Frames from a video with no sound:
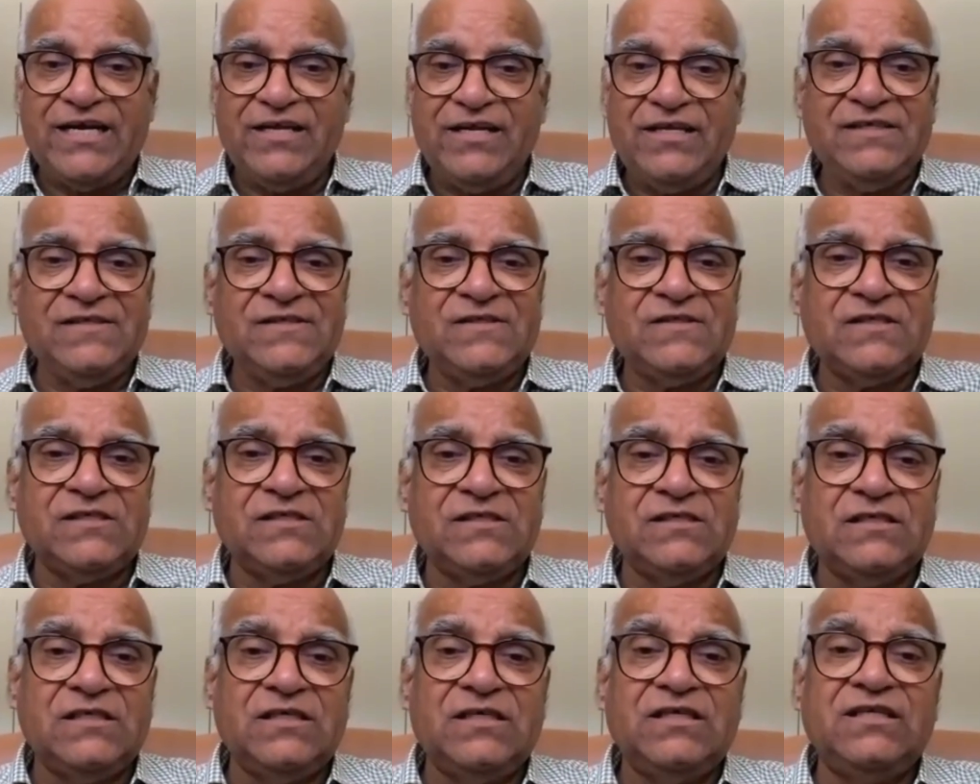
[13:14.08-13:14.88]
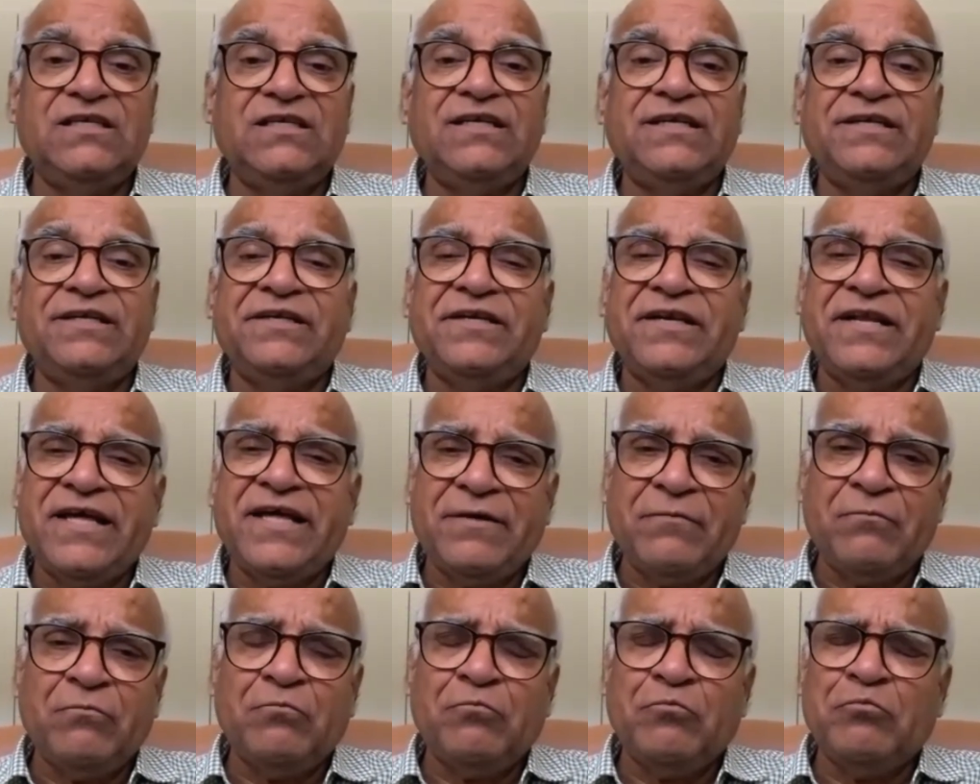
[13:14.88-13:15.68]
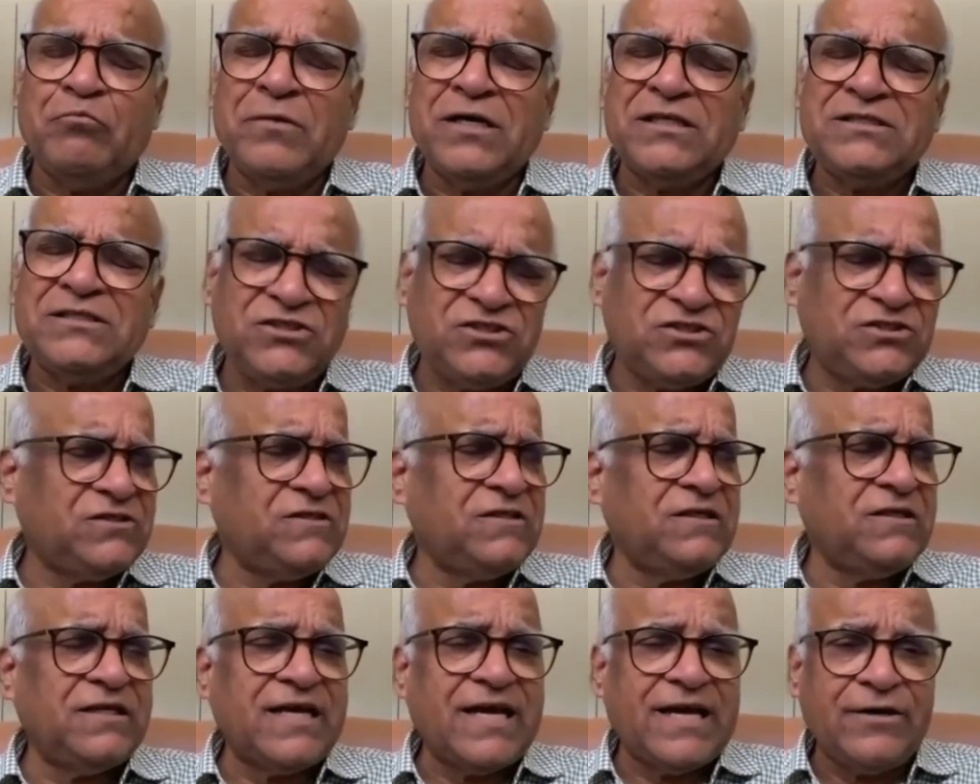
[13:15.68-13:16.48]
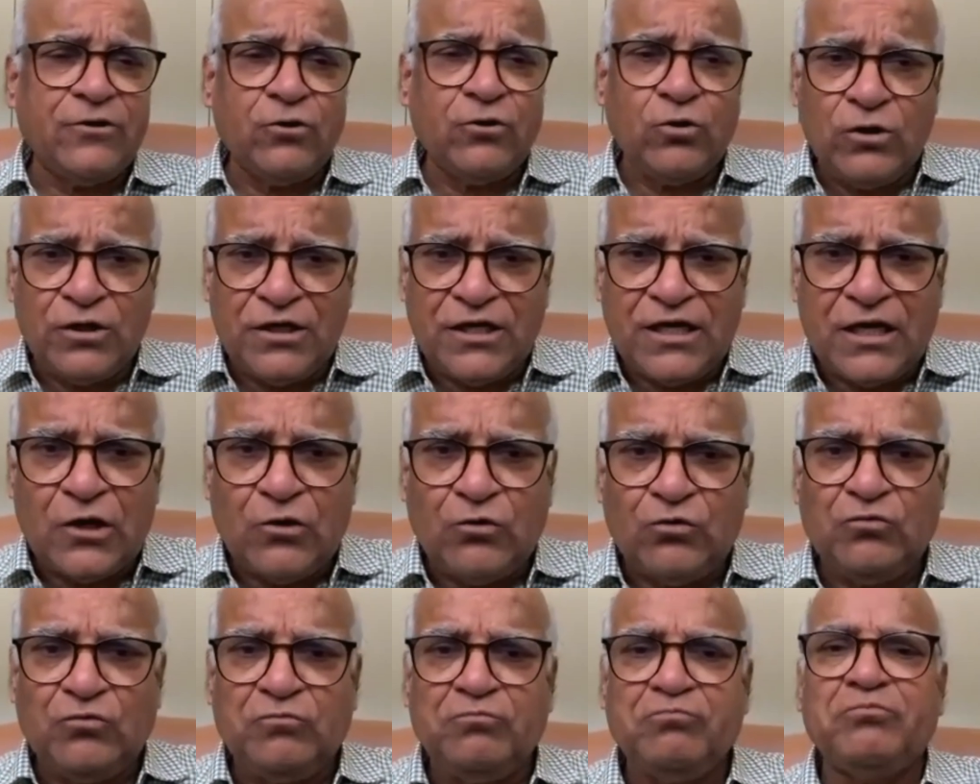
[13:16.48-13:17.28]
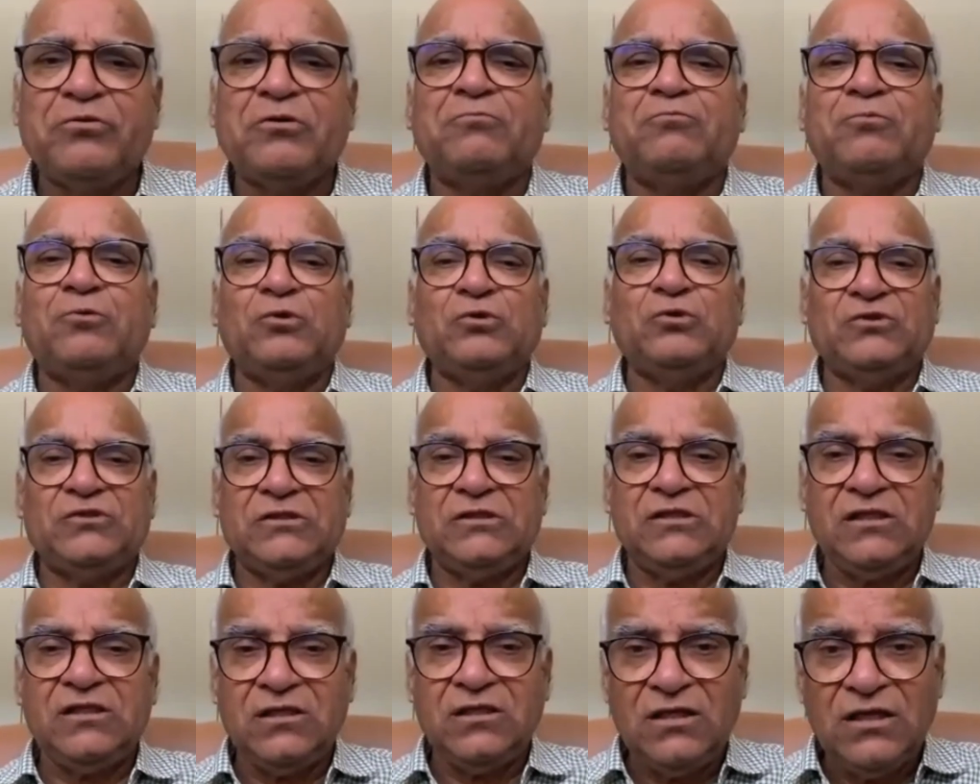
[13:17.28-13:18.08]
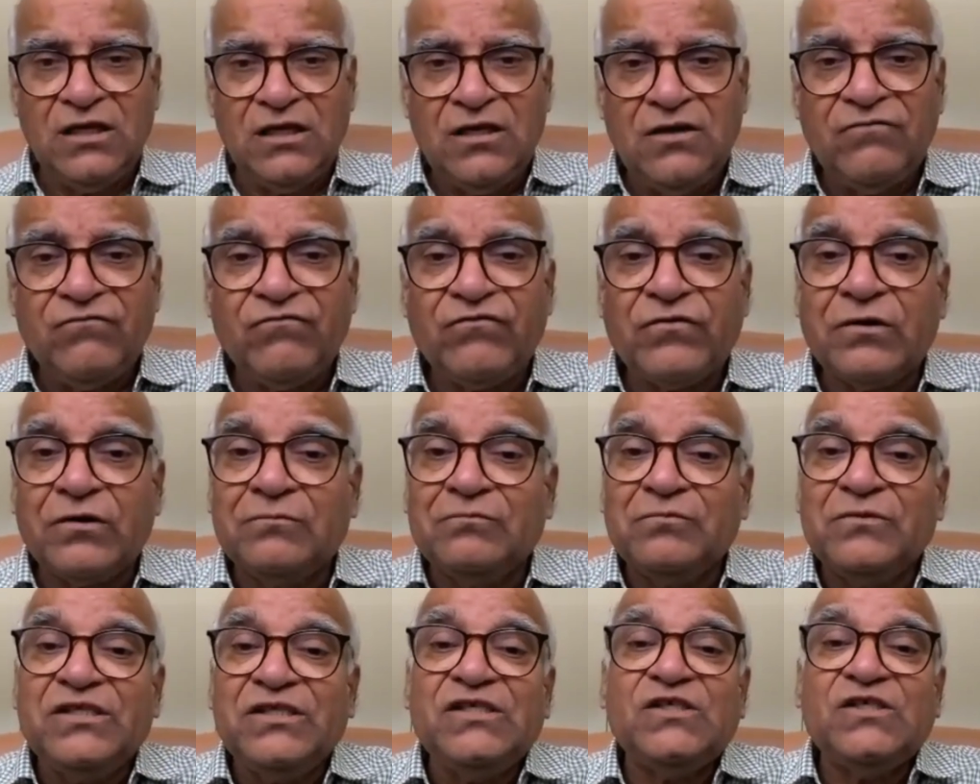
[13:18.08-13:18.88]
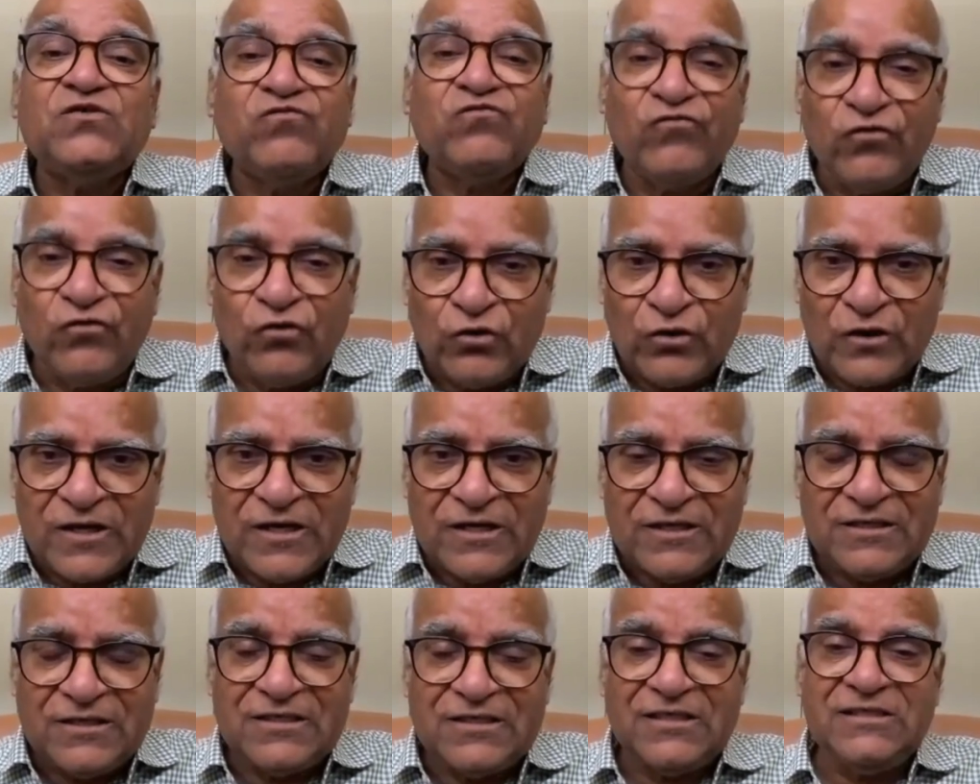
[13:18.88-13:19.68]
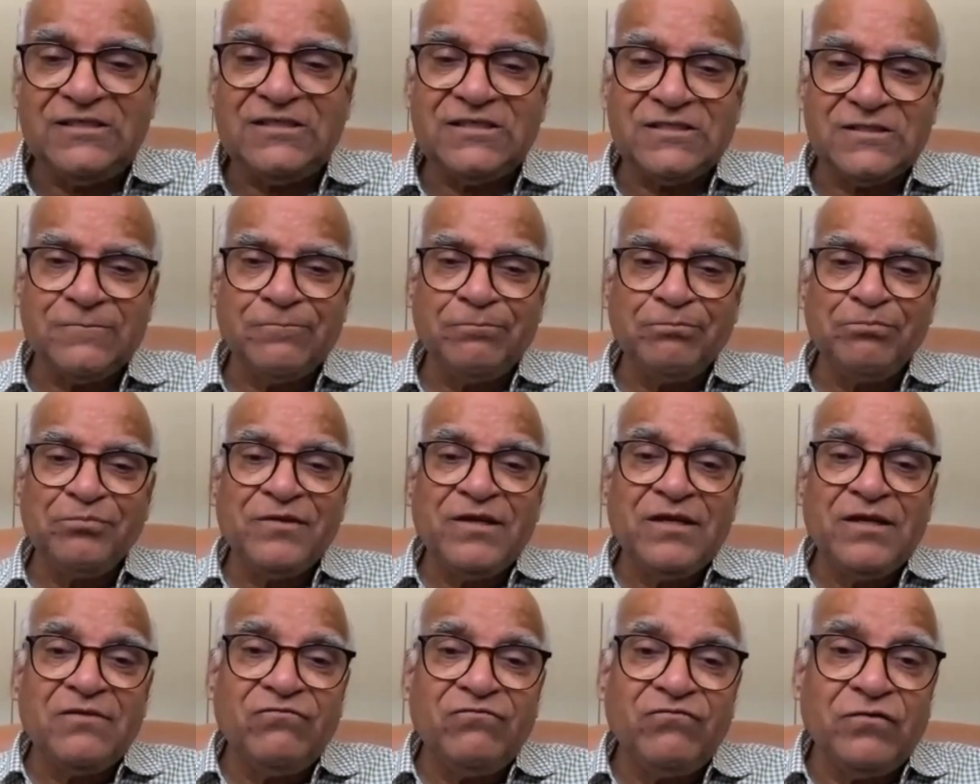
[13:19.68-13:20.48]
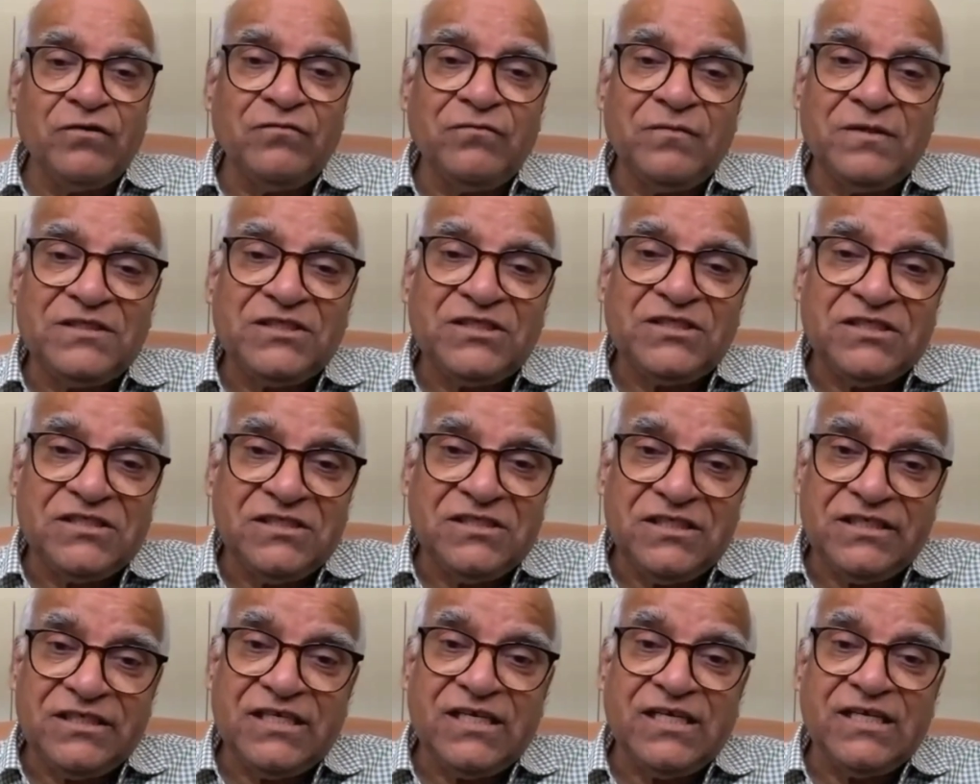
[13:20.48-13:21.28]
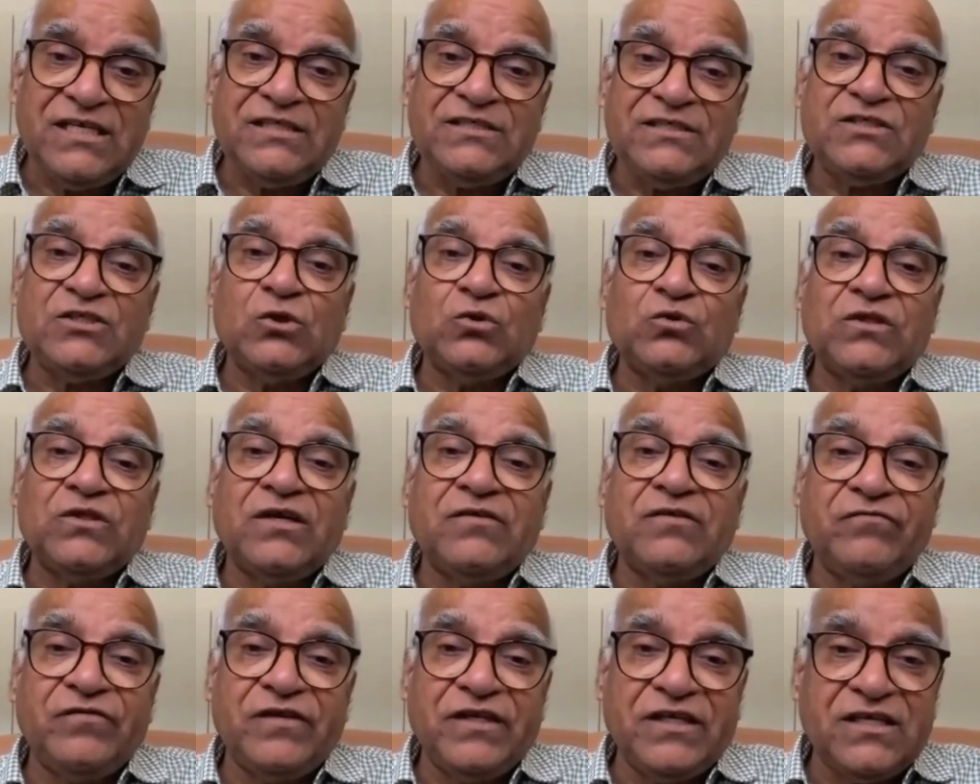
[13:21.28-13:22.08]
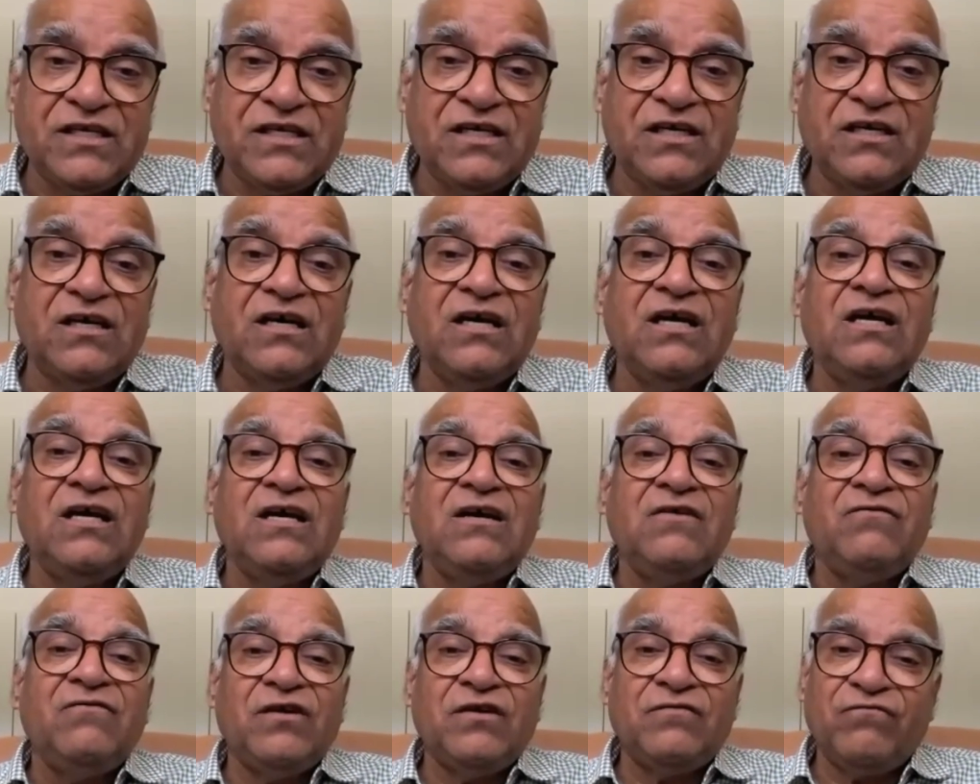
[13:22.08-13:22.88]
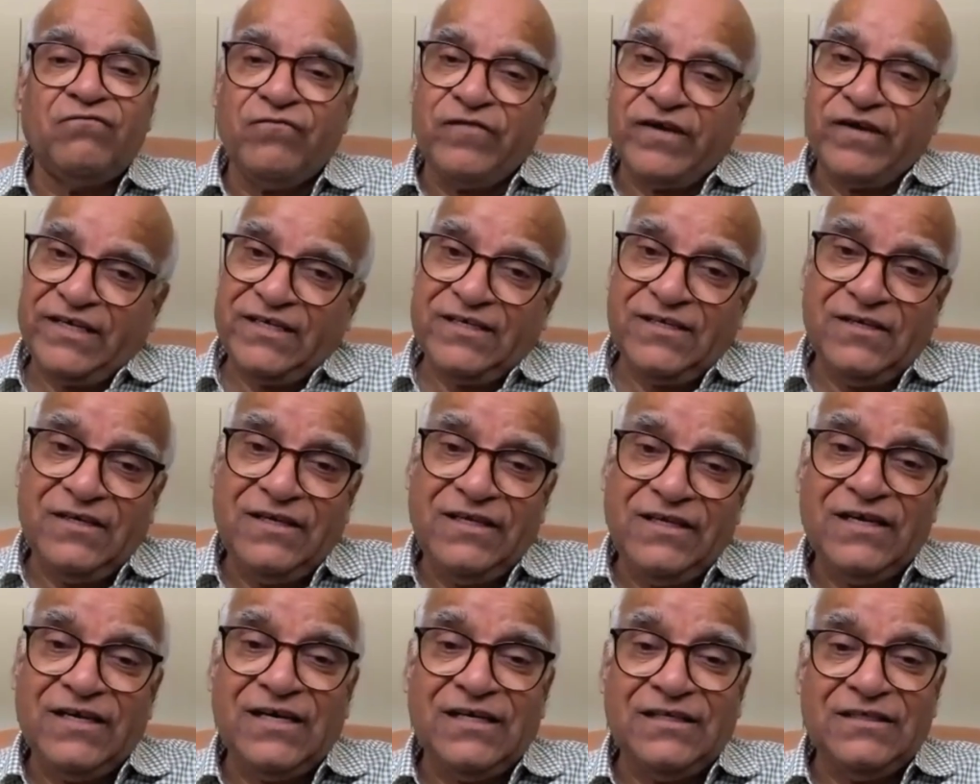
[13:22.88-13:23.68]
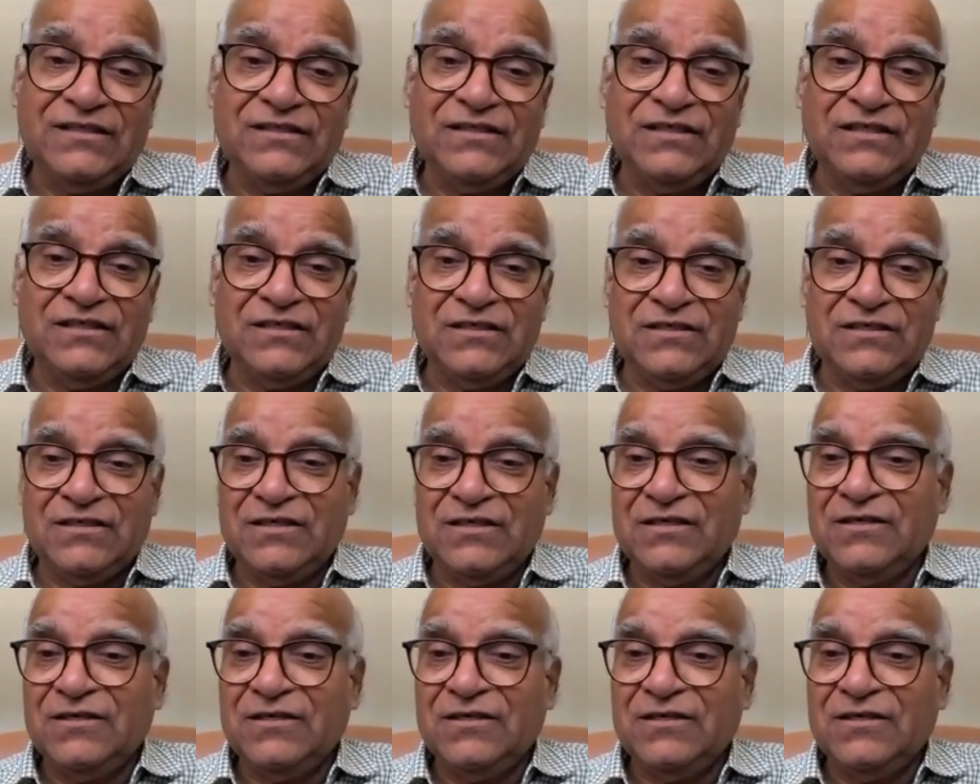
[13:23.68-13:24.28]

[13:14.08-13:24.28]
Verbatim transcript: is a much narrowed down proposal from these 4 countries, for which India and South Africa were finally either